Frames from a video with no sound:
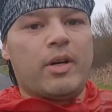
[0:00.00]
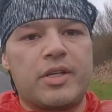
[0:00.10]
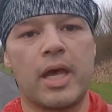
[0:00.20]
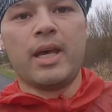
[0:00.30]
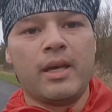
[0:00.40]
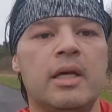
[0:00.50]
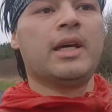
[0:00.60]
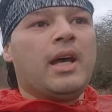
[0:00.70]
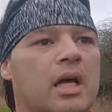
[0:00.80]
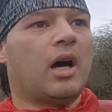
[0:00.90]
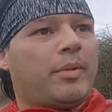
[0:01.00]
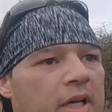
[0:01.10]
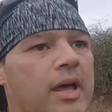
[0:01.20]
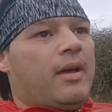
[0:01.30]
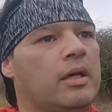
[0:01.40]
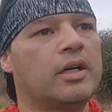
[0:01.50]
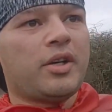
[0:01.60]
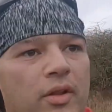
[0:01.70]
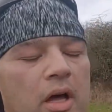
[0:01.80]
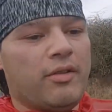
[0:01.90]
of hours I'll be on
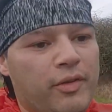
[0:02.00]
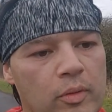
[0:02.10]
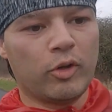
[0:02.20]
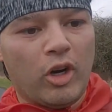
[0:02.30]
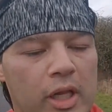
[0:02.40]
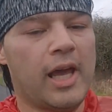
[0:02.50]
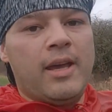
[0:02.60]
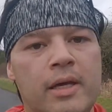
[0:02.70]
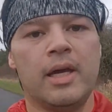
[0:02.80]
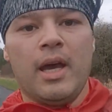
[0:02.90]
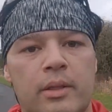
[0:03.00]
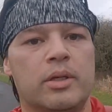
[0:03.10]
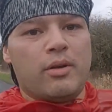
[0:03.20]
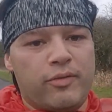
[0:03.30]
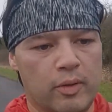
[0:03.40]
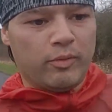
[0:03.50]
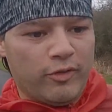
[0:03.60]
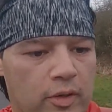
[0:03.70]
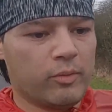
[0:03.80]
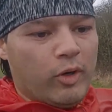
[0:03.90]
the foam roller doing a foam
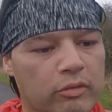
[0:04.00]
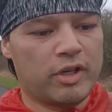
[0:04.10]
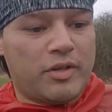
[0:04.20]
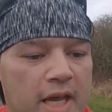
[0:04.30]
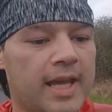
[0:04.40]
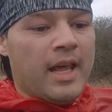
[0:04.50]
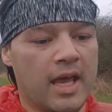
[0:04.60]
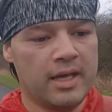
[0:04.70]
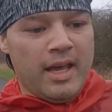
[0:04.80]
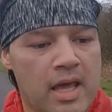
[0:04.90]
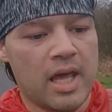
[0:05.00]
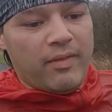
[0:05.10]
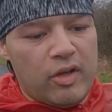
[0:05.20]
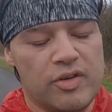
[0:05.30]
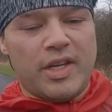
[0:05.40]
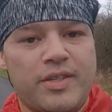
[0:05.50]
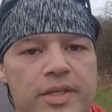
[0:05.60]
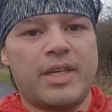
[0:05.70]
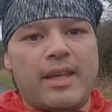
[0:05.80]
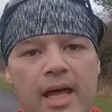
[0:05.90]
roll routine. If you're interested
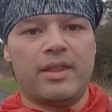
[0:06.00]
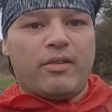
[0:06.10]
to see that,